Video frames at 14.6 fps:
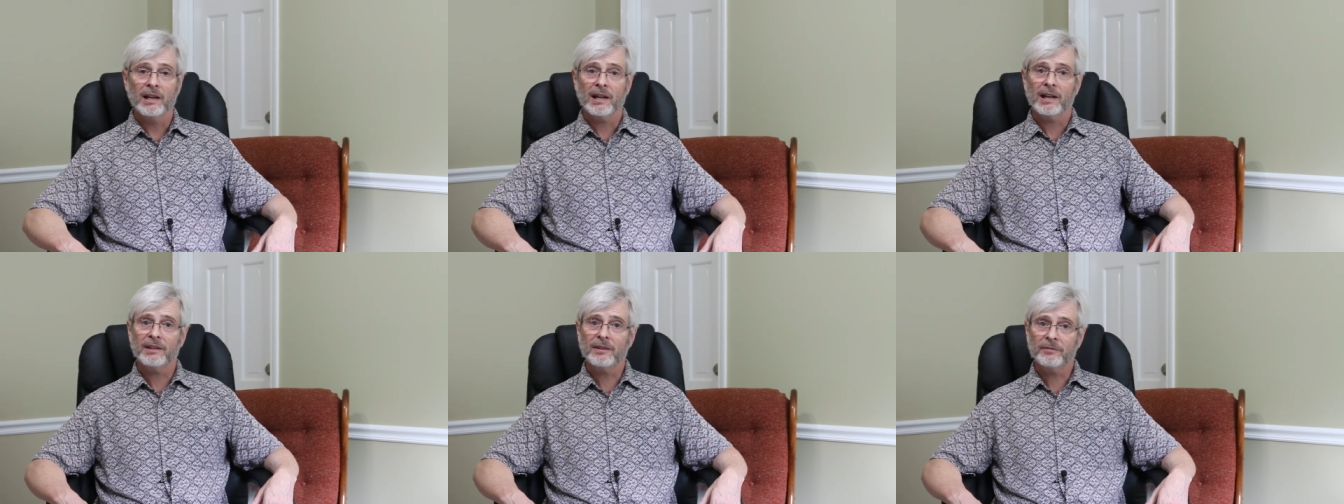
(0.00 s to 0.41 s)

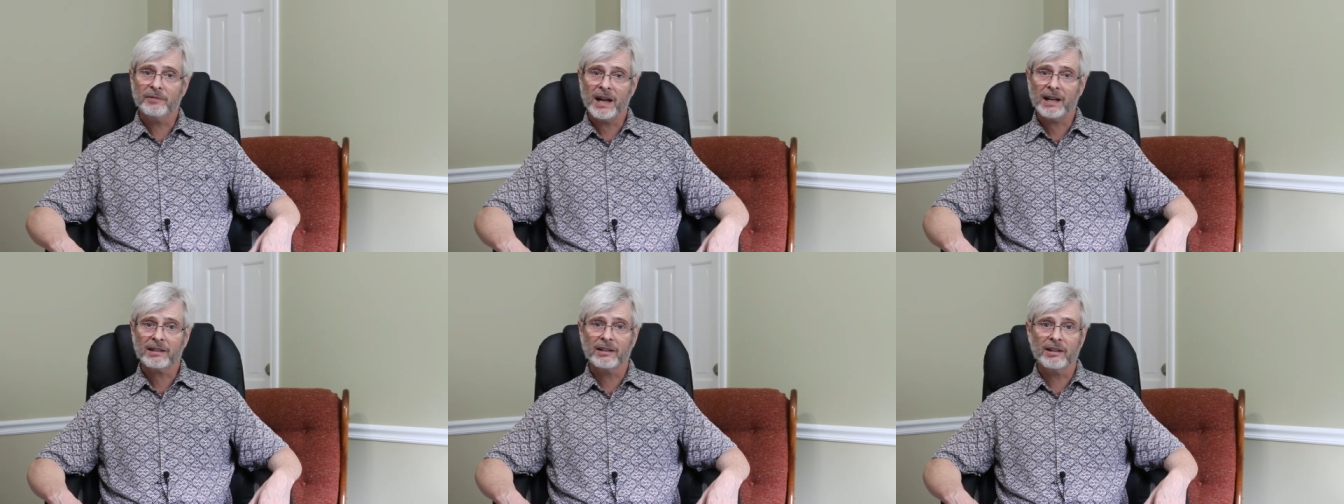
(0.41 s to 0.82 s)
And the
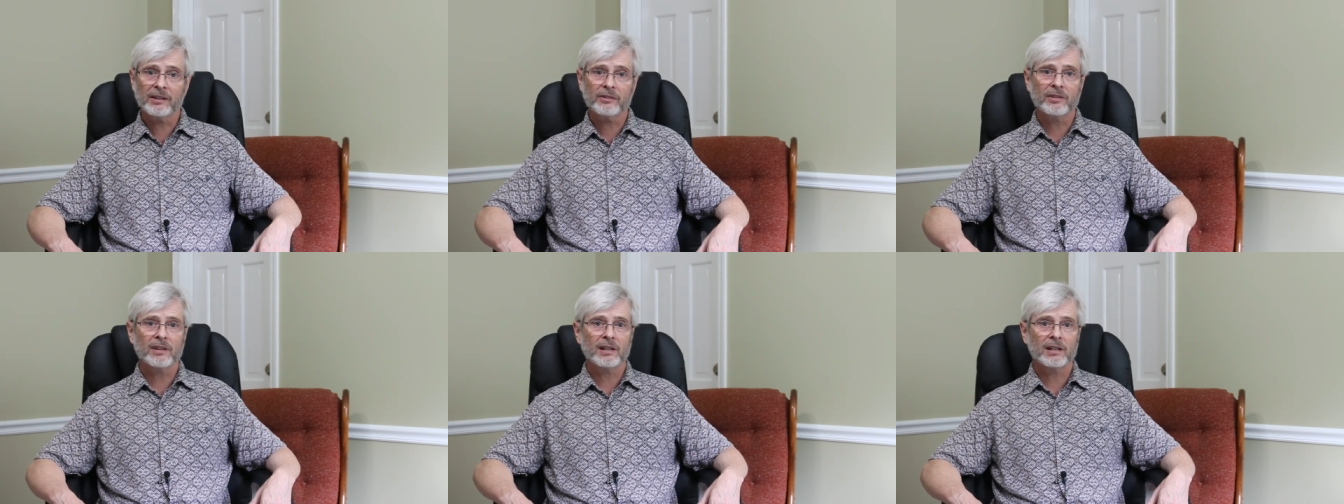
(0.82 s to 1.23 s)
fact
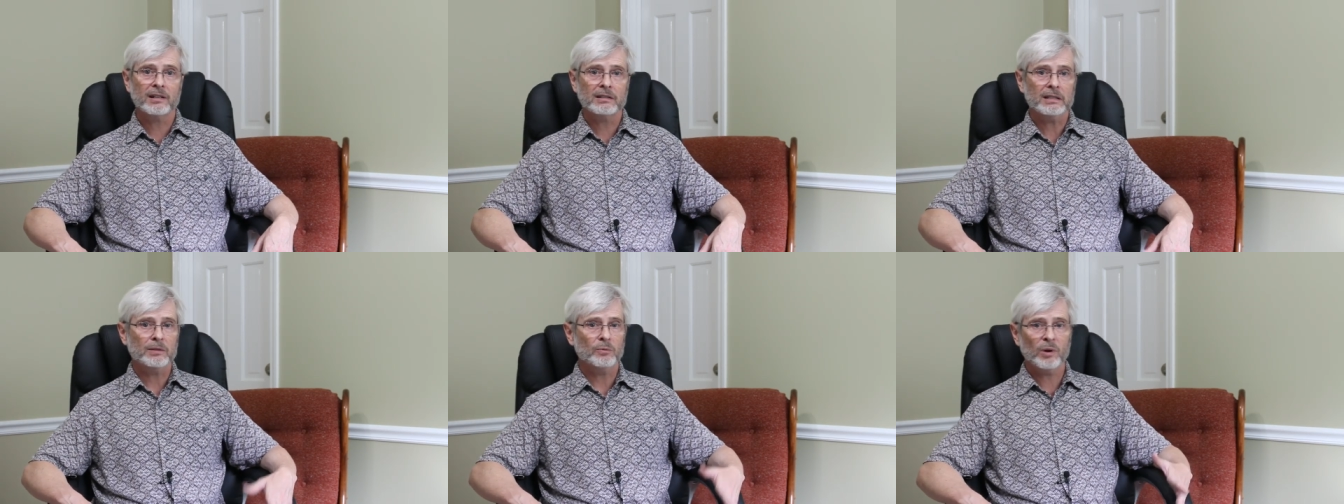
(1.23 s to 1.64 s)
is
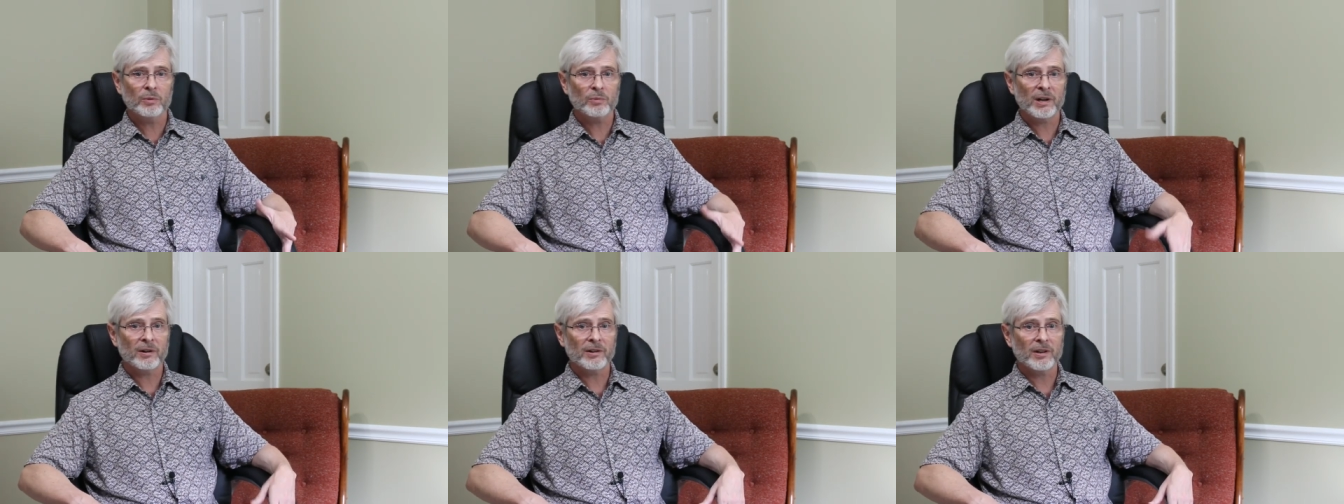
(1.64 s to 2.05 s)
that in one
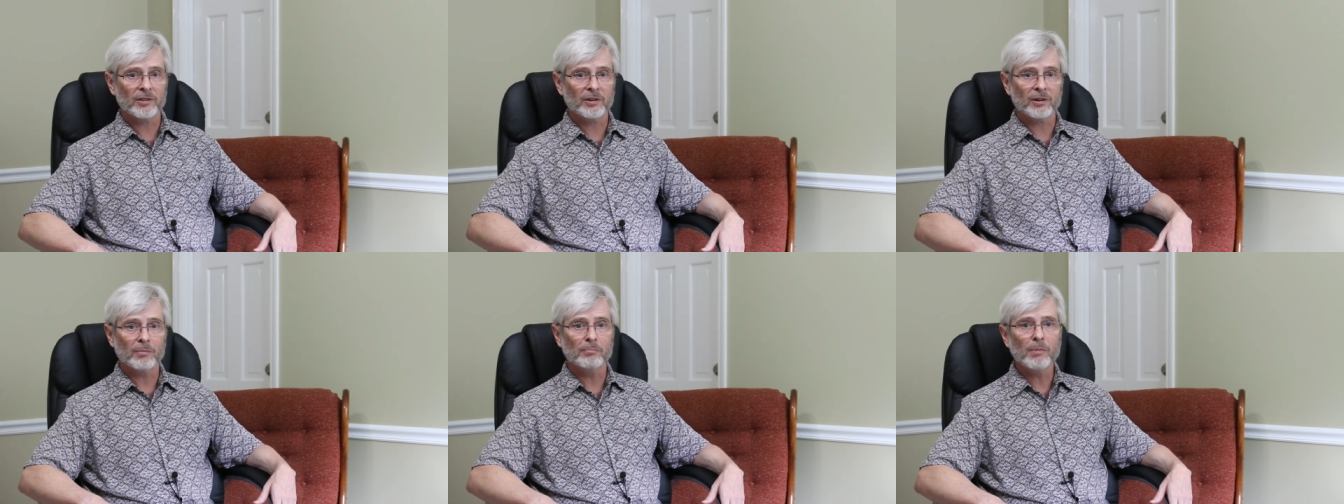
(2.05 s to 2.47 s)
way or
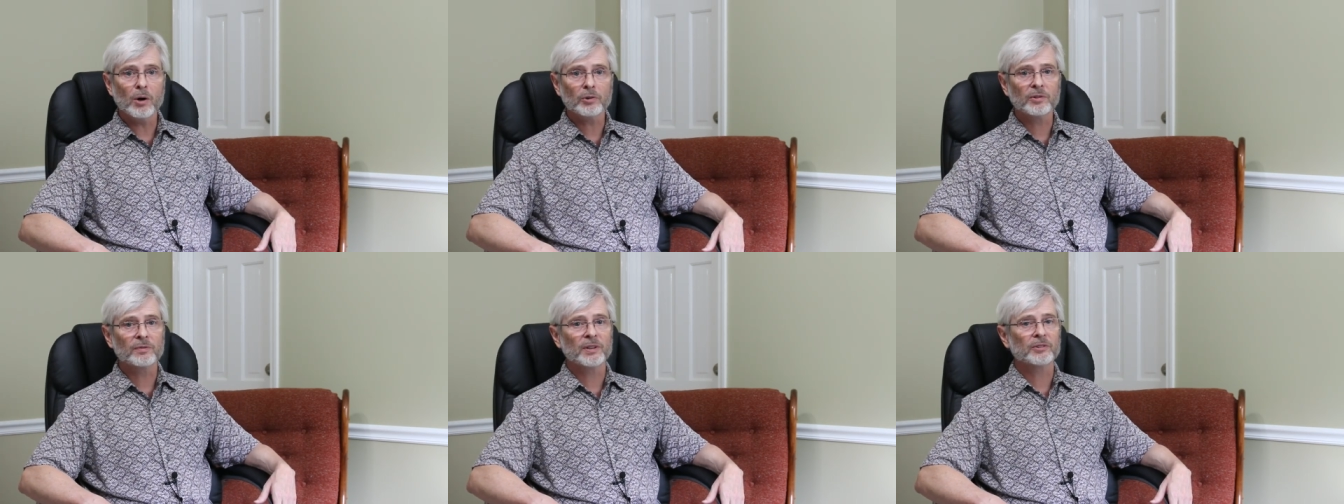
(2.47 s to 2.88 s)
another,
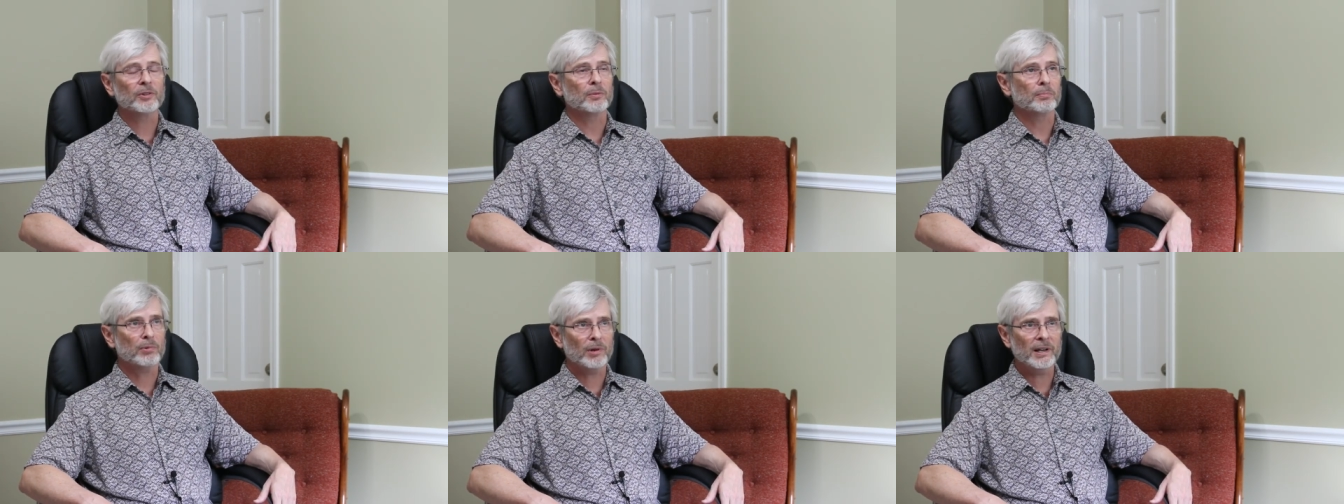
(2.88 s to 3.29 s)
most of us
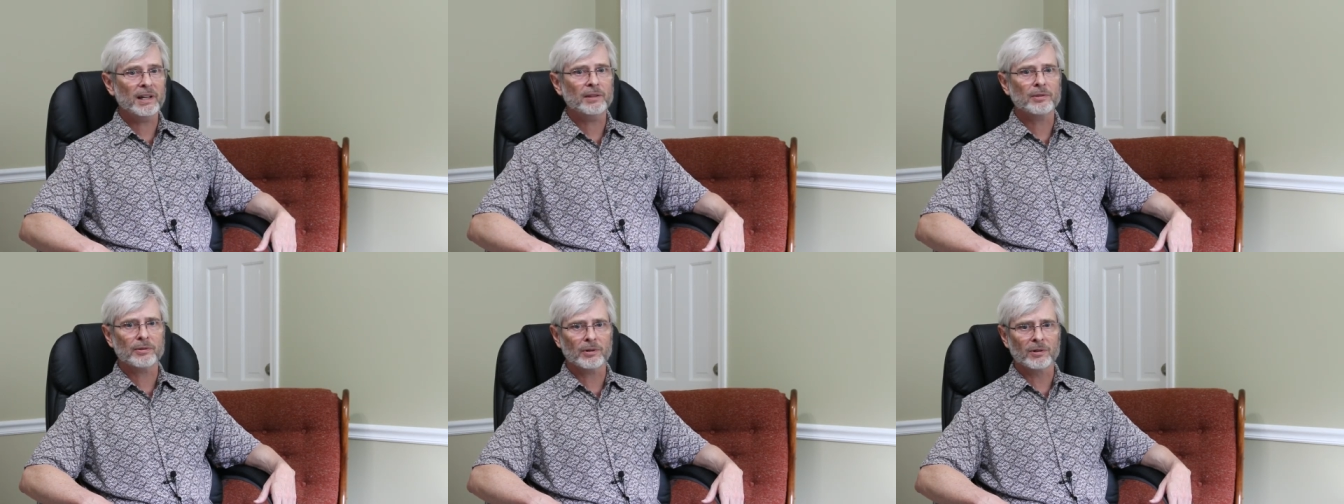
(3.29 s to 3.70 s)
are
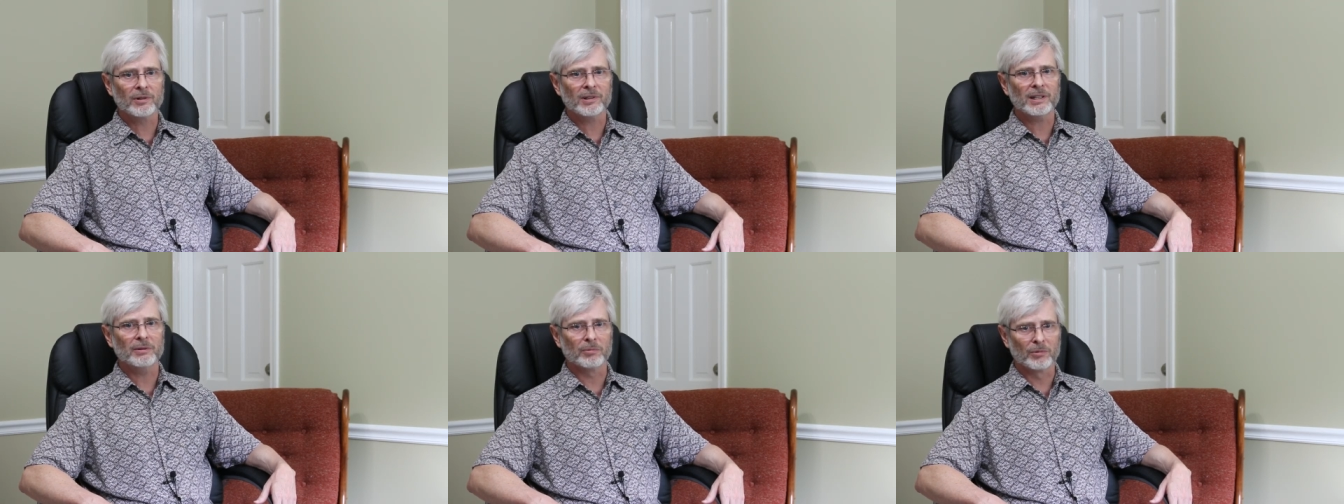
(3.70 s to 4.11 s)
pretty
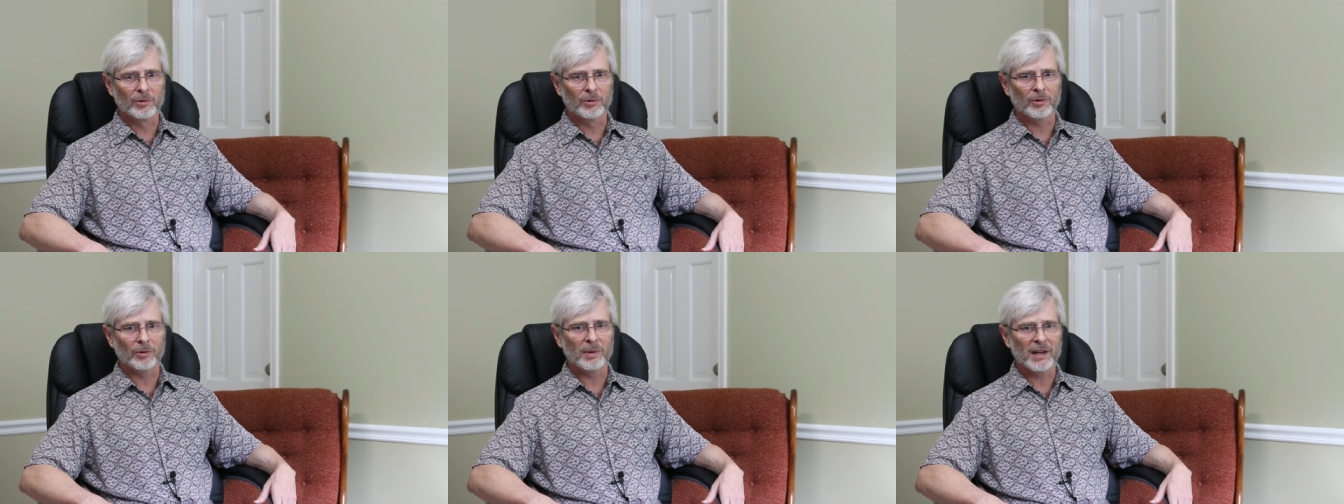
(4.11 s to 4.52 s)
thoroughly
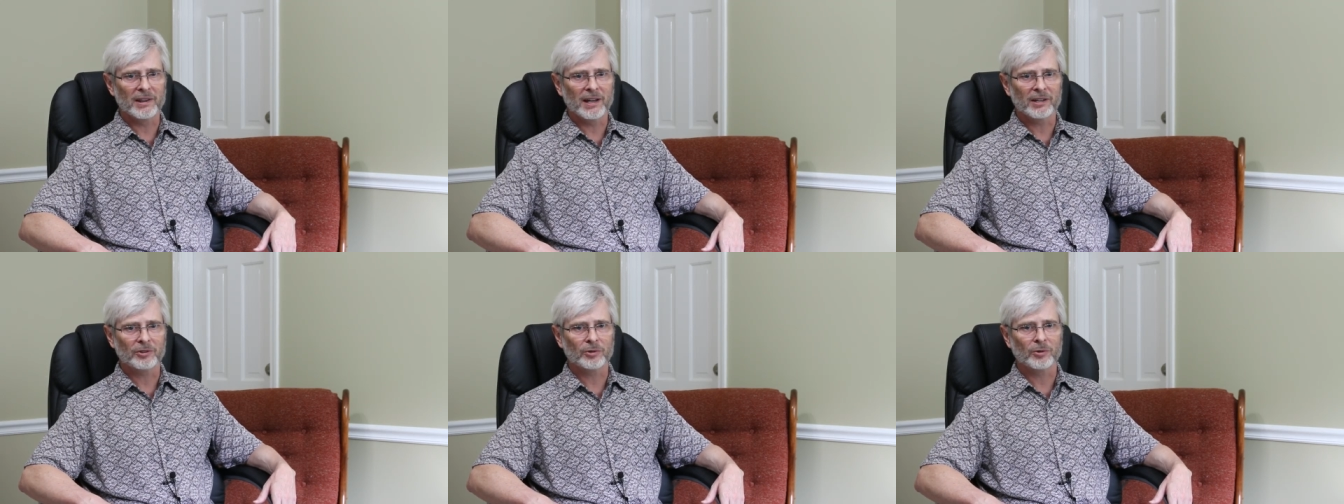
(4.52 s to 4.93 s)
ruled by
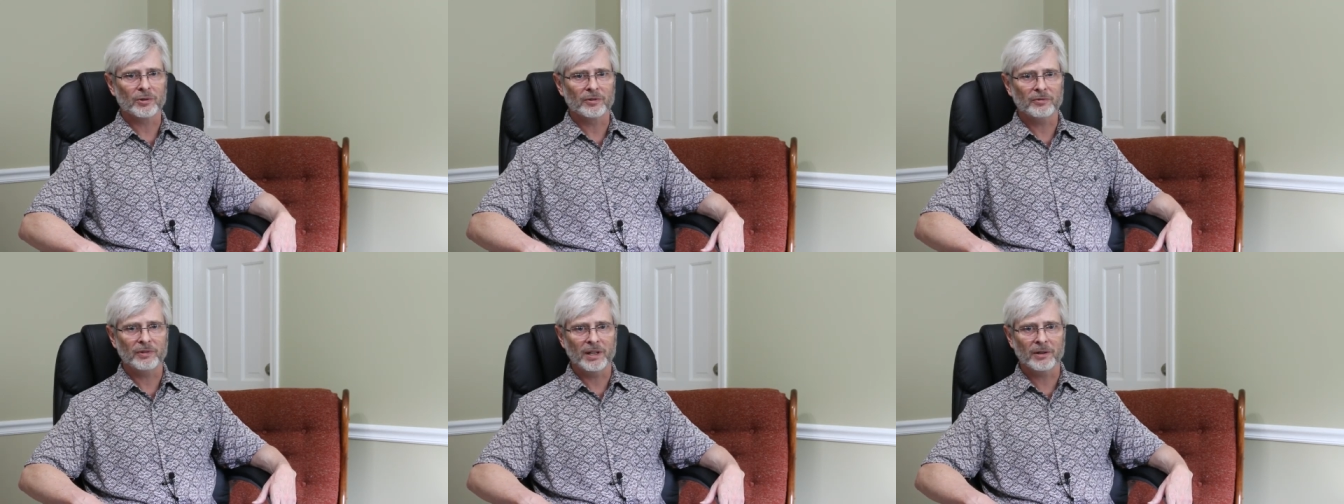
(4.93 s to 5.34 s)
that sort
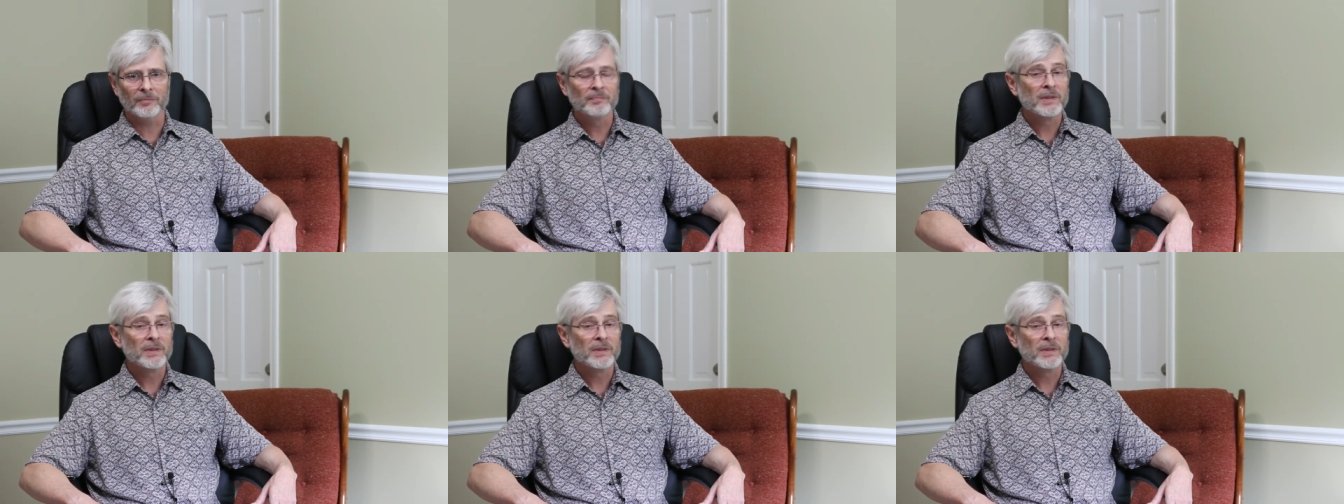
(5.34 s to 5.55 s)
of fear,